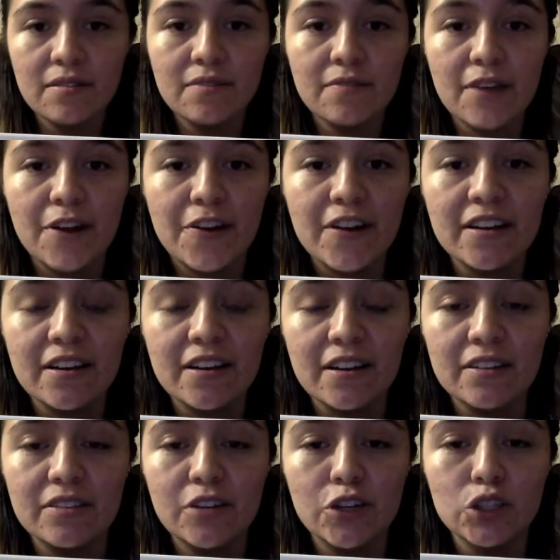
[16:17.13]
Very
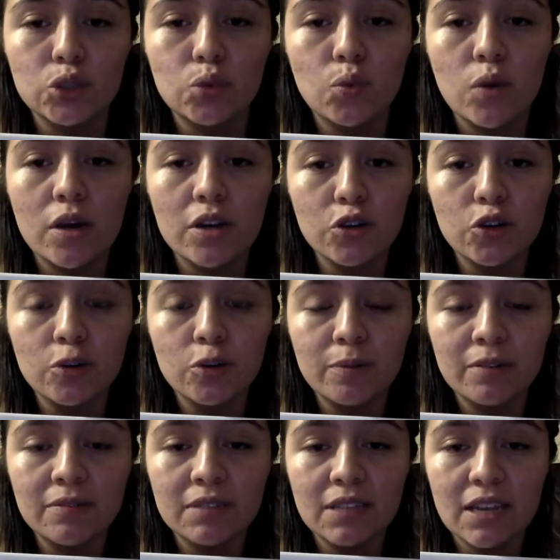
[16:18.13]
good. There's one group
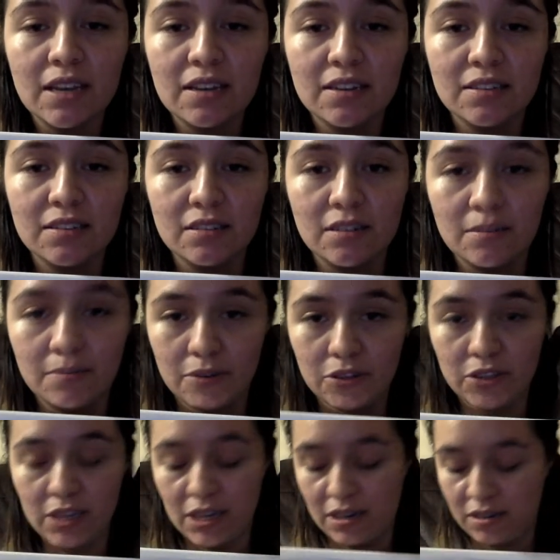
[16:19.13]
of 10 in the number
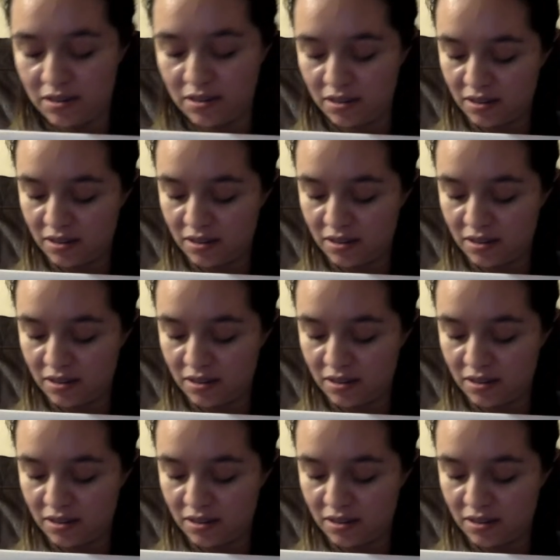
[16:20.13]
10.